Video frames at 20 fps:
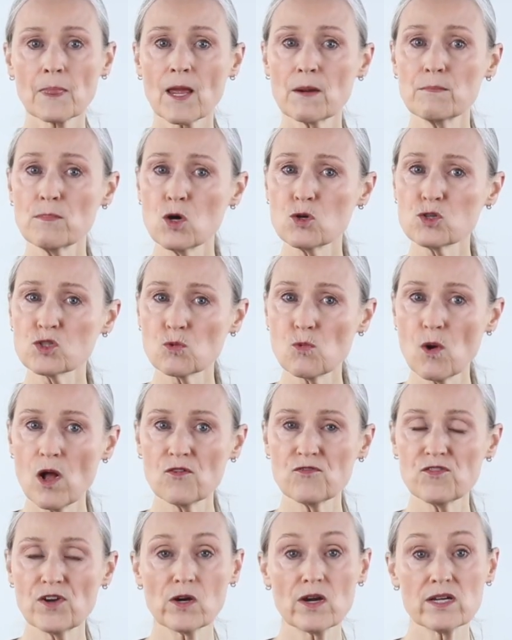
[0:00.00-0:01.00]
Most
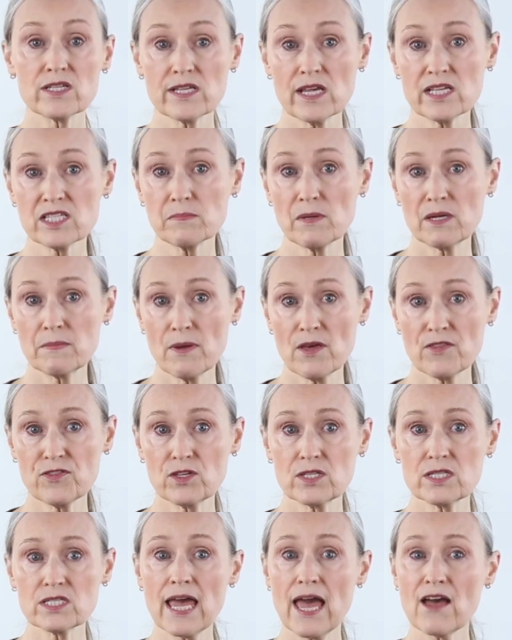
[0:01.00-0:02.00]
welfare assessment
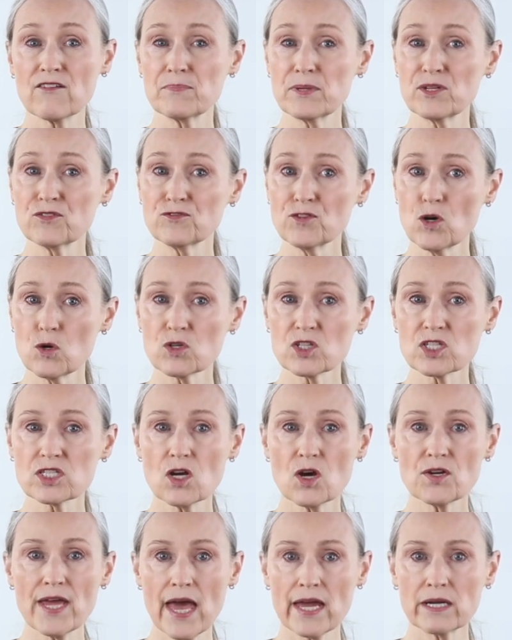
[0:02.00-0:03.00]
methods have been focused
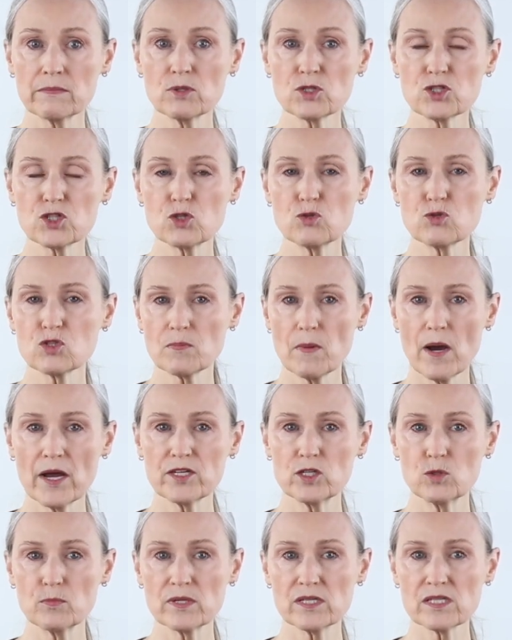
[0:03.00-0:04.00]
on animals used by
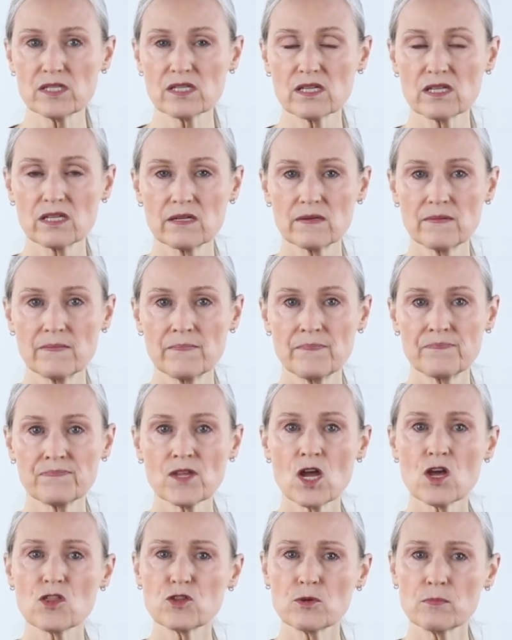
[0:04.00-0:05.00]
humans.
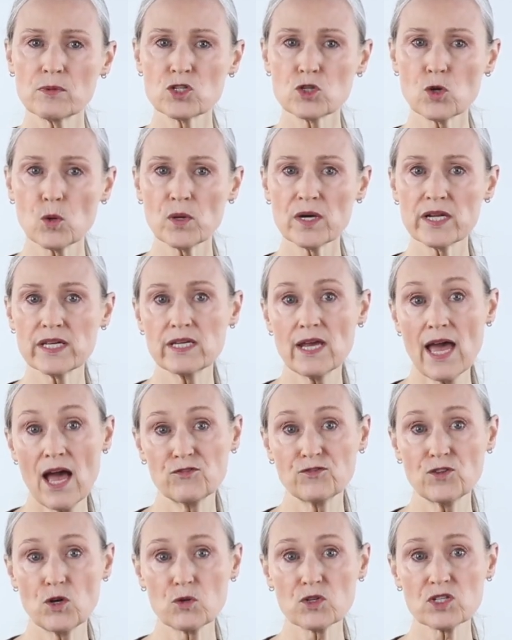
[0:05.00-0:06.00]
The majority have
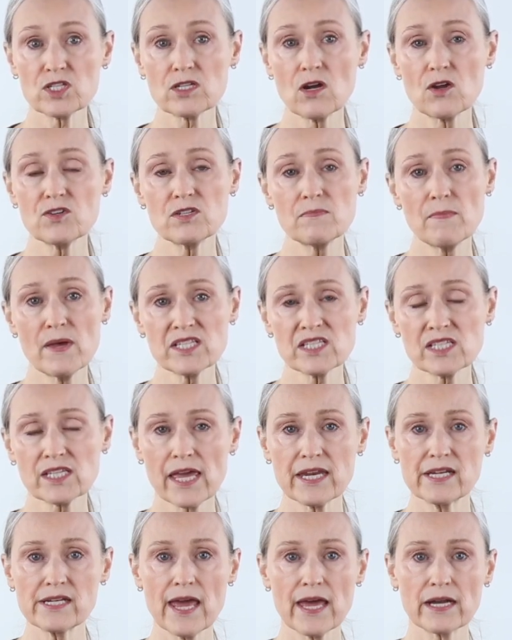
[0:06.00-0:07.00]
focused on
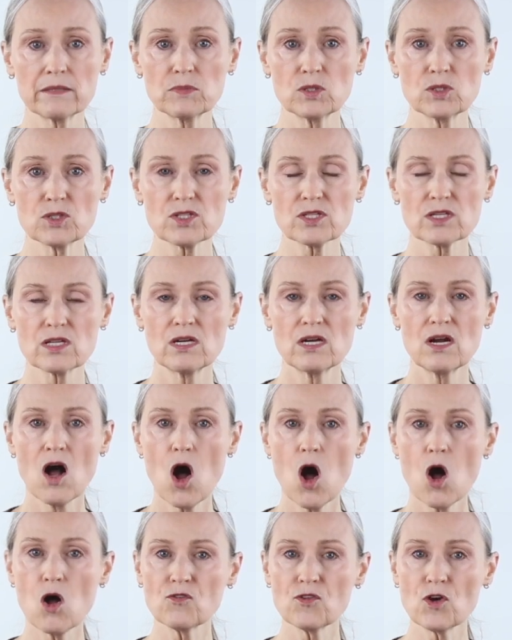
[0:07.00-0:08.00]
domesticated animals,
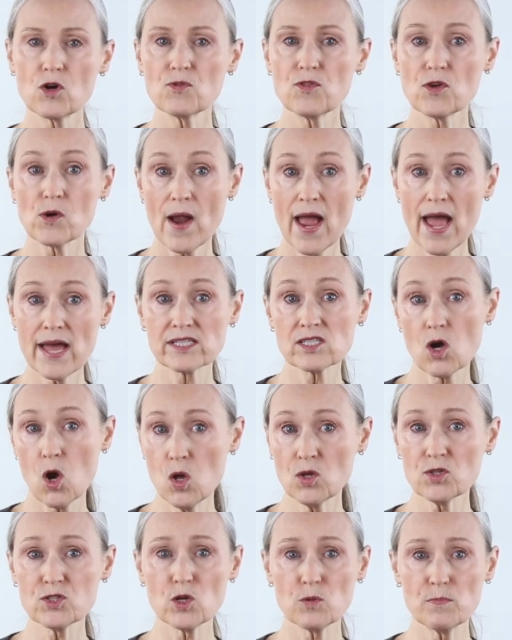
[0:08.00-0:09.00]
although there has
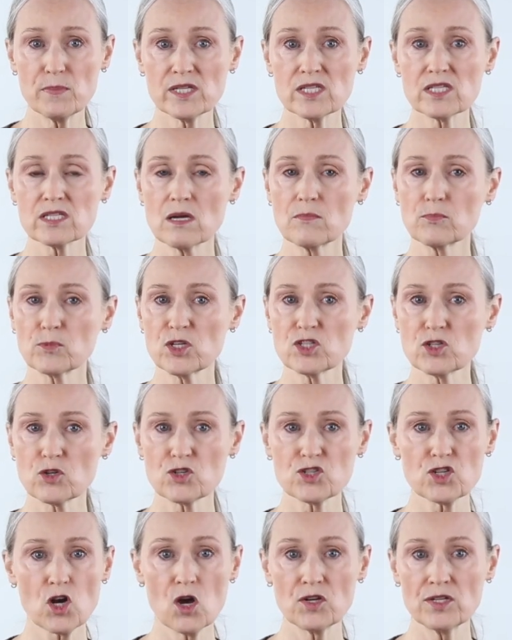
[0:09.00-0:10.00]
also been some
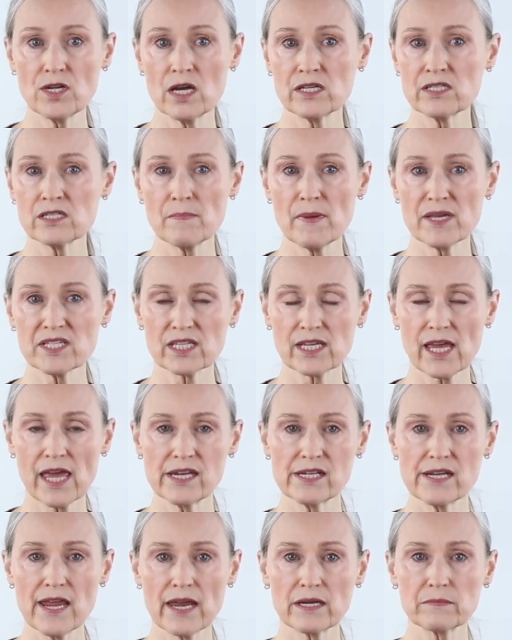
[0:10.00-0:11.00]
research on
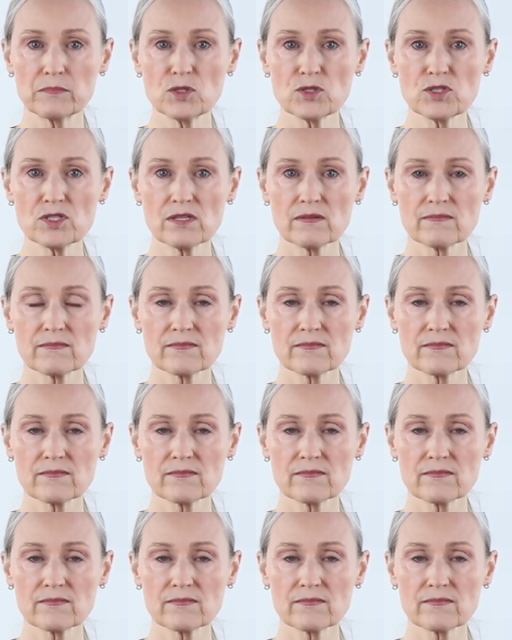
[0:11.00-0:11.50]
undomesticated animals.